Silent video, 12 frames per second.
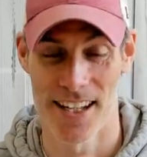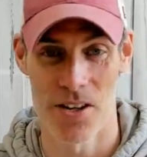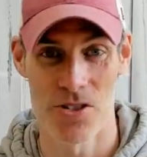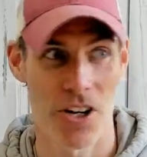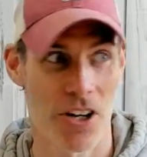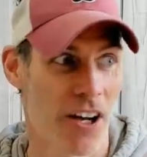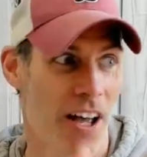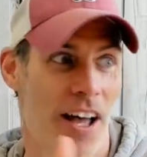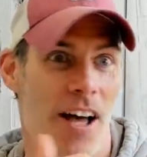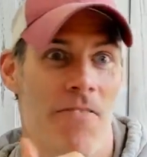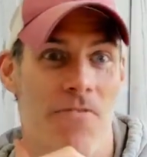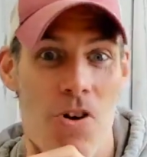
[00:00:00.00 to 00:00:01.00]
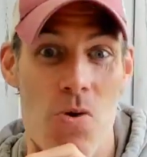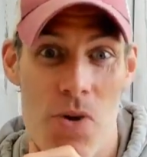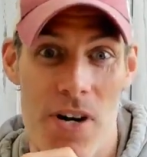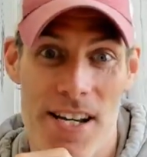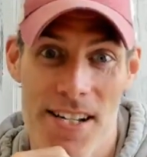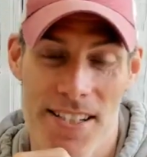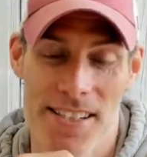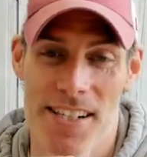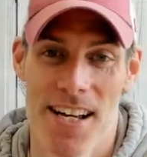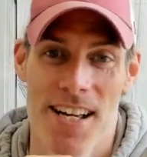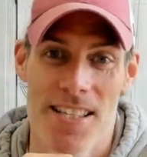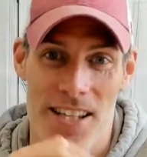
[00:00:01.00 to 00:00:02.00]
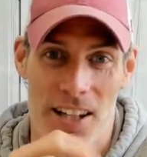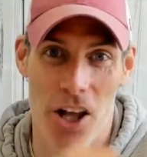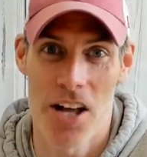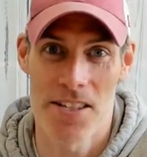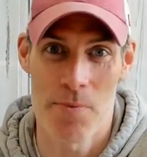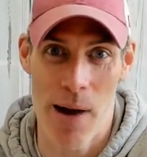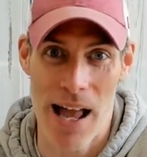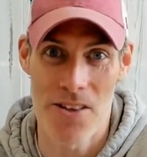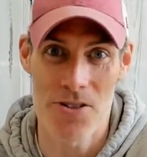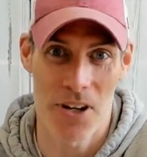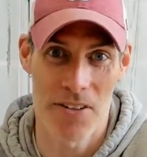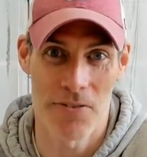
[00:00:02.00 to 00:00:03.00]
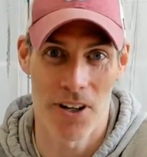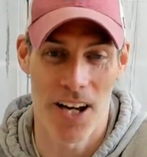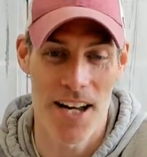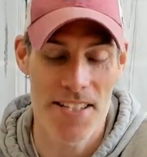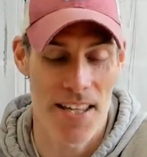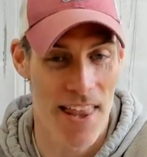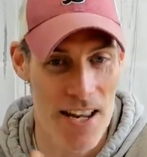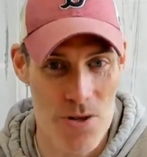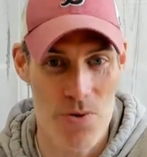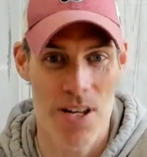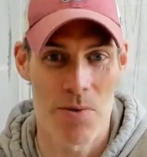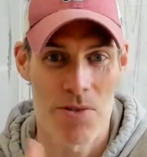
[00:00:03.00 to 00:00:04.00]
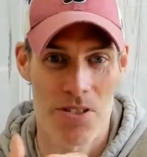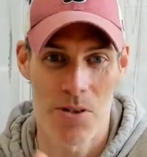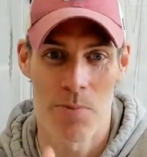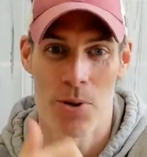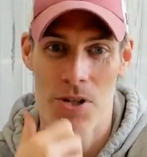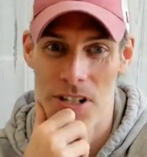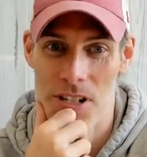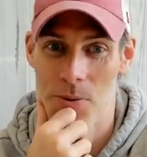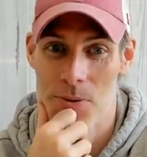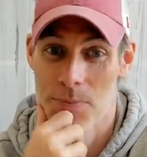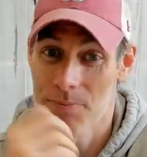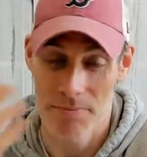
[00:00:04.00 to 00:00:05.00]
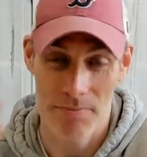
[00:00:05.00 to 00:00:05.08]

You know, it took her a few weeks to learn to balance on it first, and then she was able to do the push-ups.